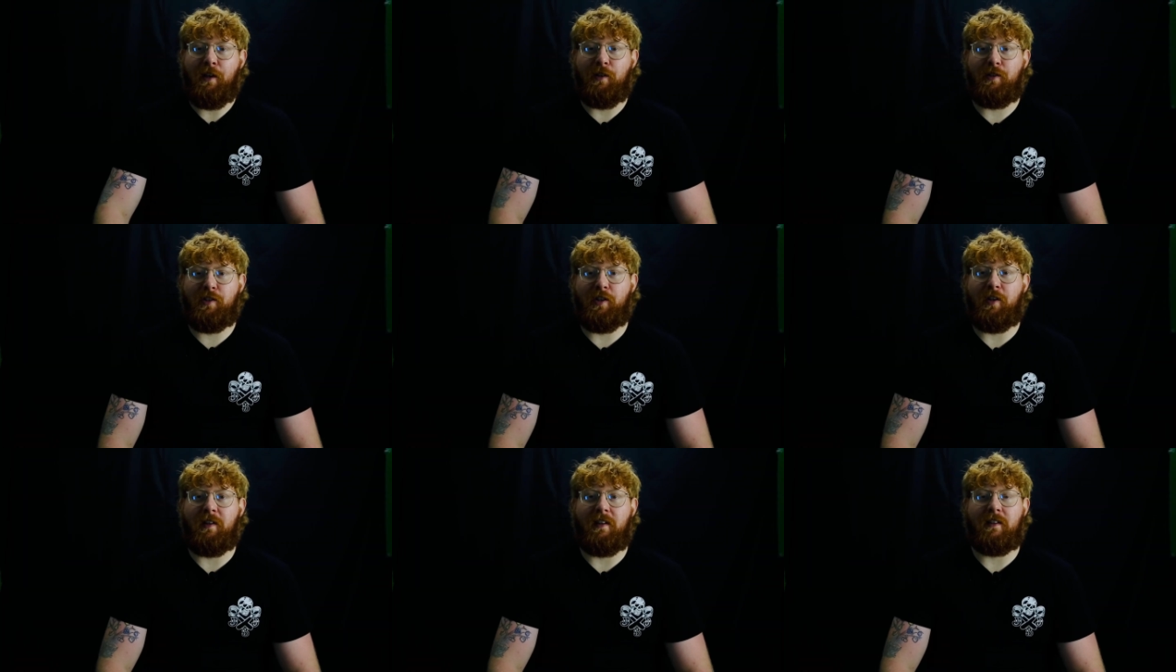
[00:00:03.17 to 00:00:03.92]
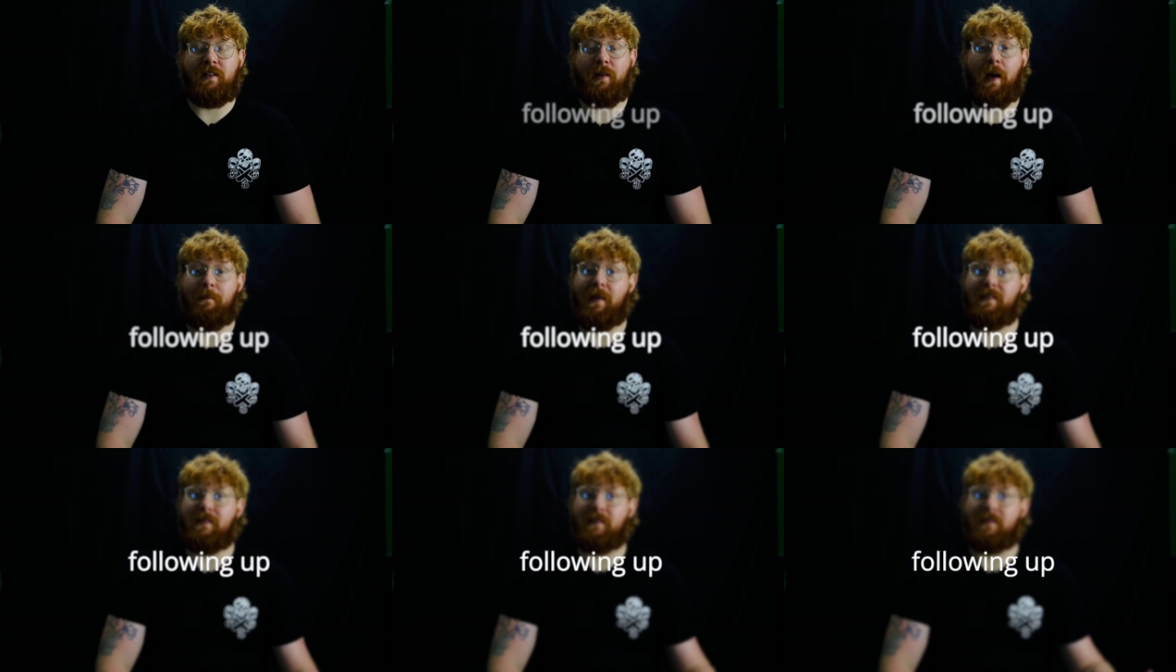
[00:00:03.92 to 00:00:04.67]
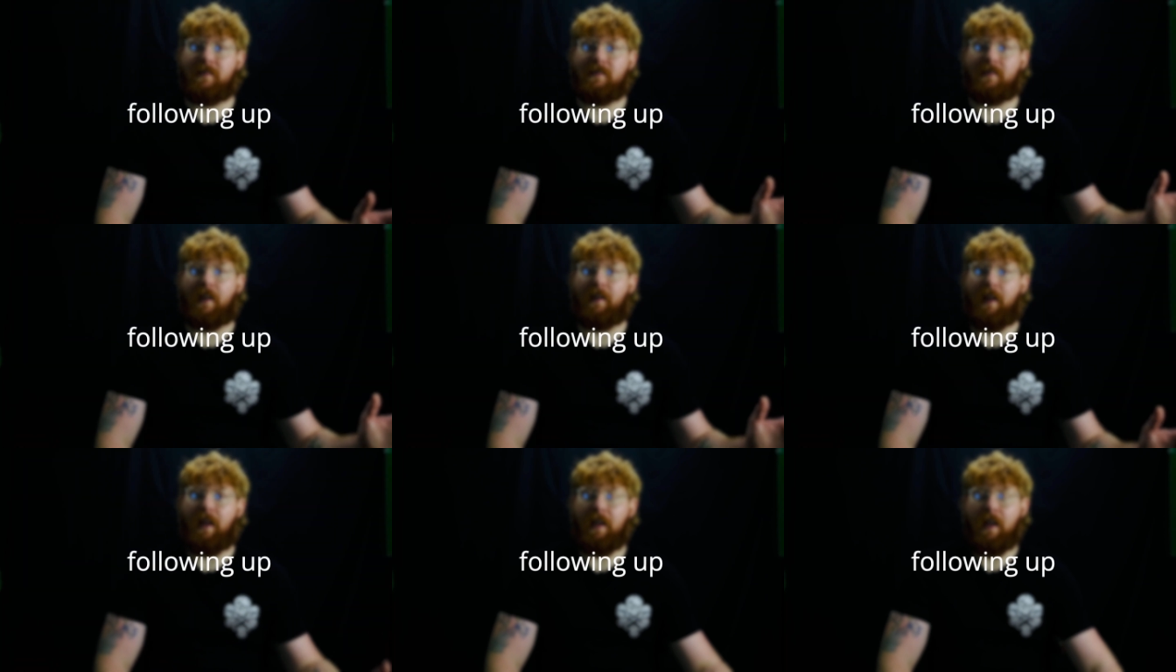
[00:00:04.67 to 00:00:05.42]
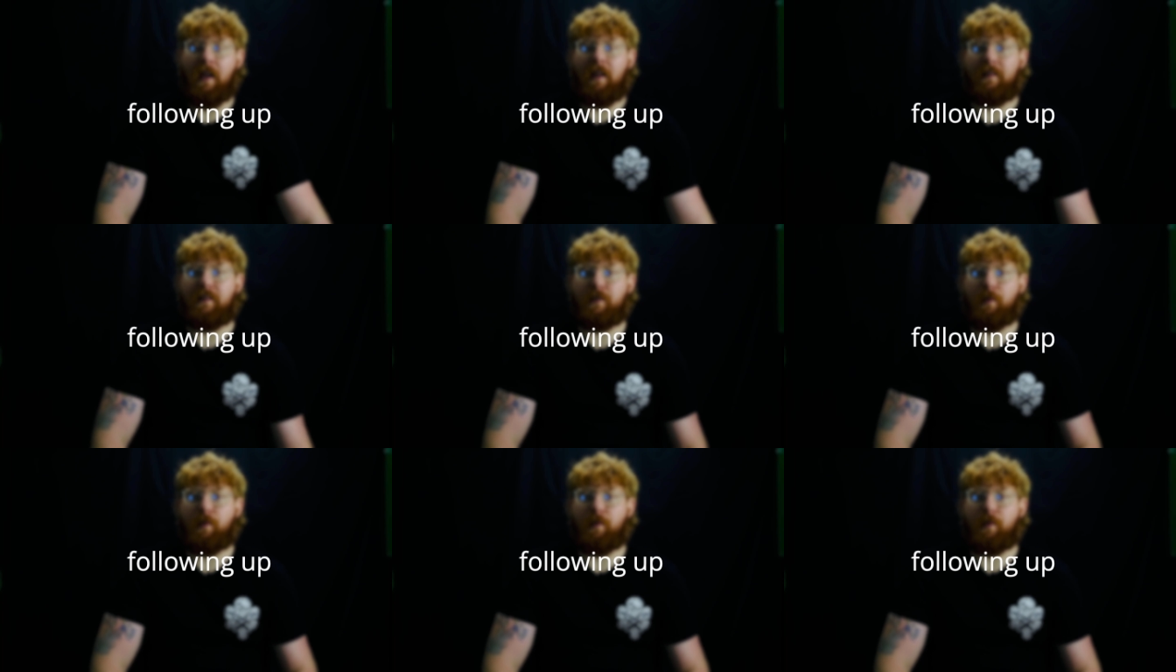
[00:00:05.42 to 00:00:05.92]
who tuned in to our message this Sunday, the